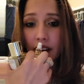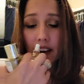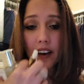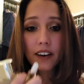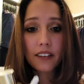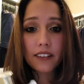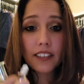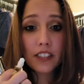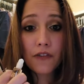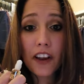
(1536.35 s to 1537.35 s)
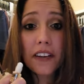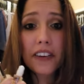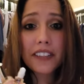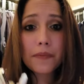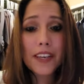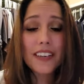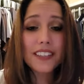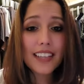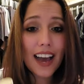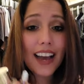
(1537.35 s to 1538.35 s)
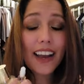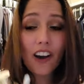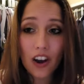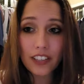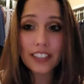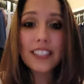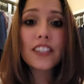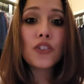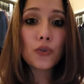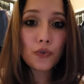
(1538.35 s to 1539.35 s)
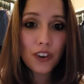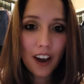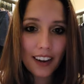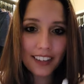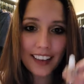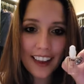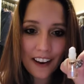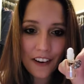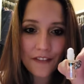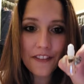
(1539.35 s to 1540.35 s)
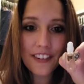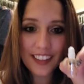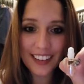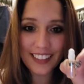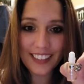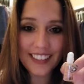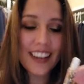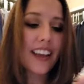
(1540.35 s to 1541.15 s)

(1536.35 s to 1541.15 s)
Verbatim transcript: uh, this fragrance because I honestly do not care for this.